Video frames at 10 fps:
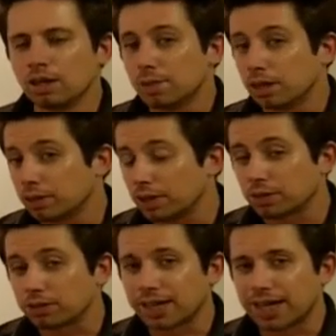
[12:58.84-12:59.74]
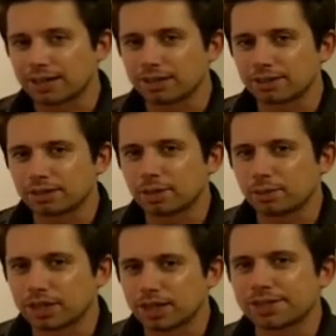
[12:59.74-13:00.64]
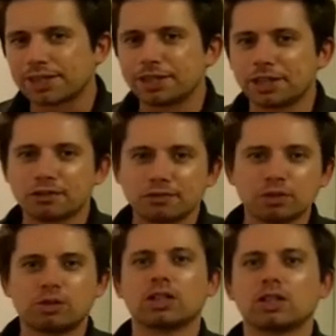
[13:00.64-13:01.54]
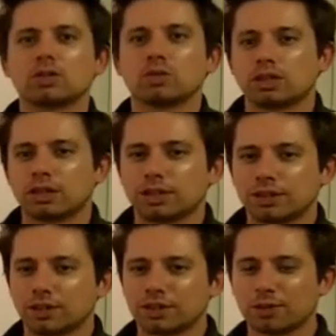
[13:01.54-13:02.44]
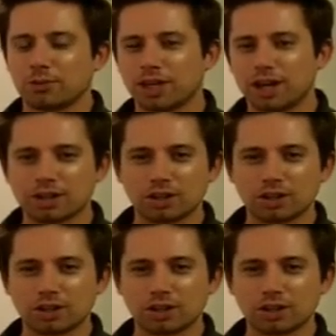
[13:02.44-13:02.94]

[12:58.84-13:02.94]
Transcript: mellow out those tannins. Maybe a nice Indian food dish with that riata